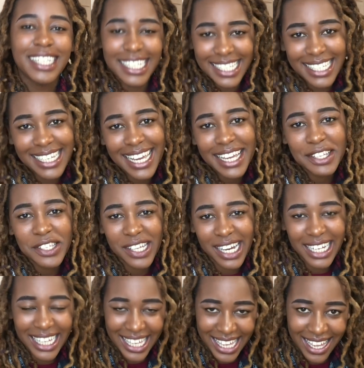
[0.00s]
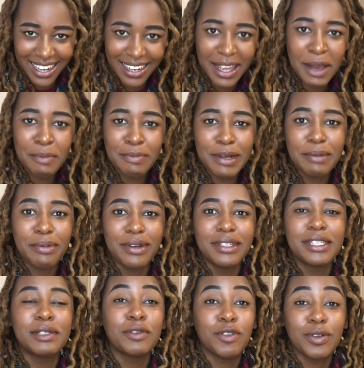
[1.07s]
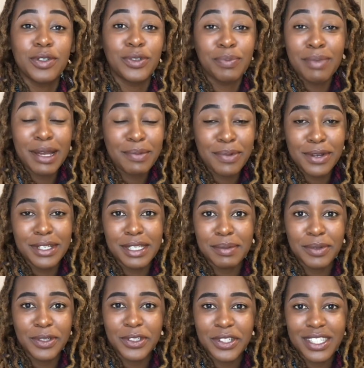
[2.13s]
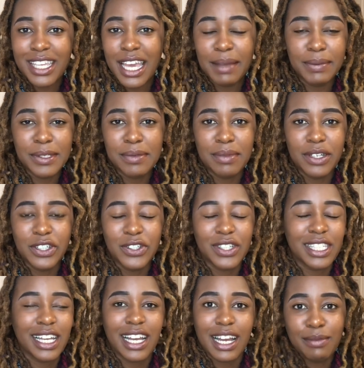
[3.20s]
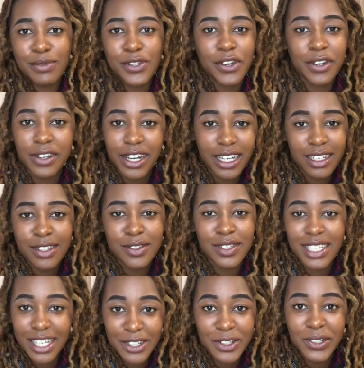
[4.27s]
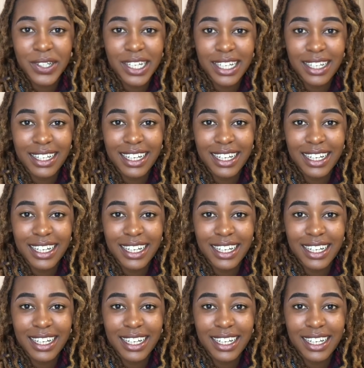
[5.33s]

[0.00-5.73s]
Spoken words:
The stairs again. My principal just came to me and she's like, I'm sorry, I need to touch your hair.